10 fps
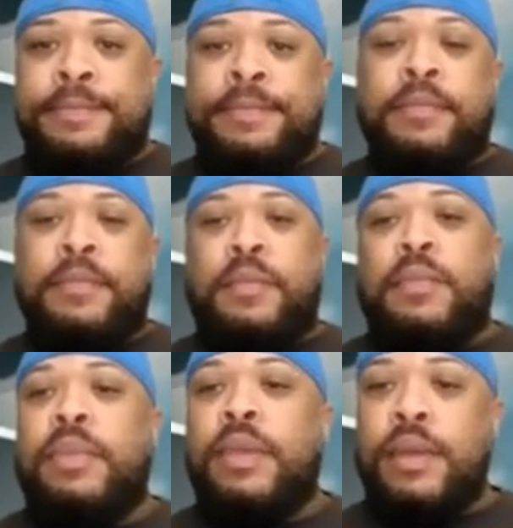
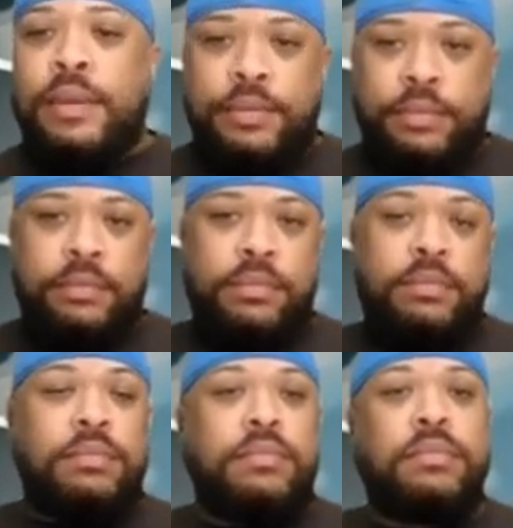
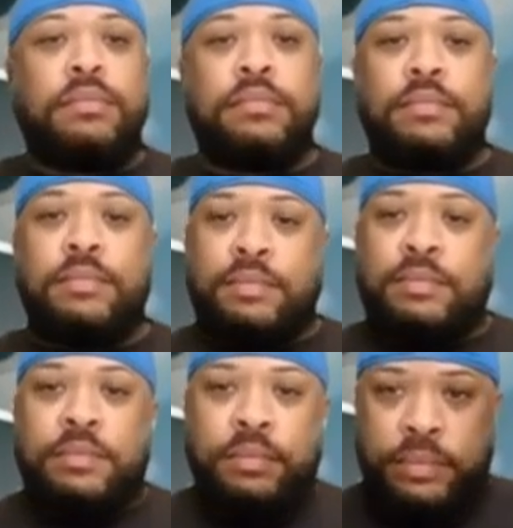
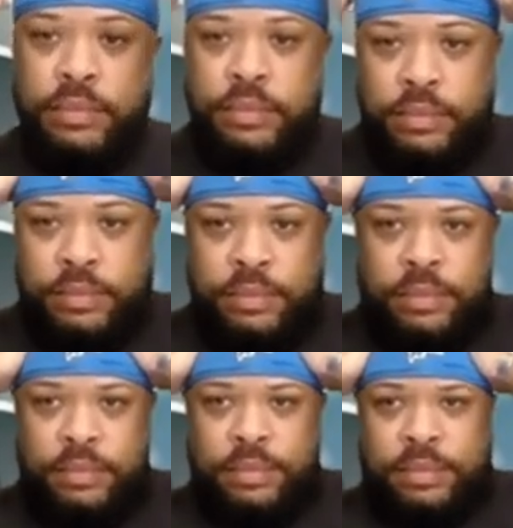(not speaking)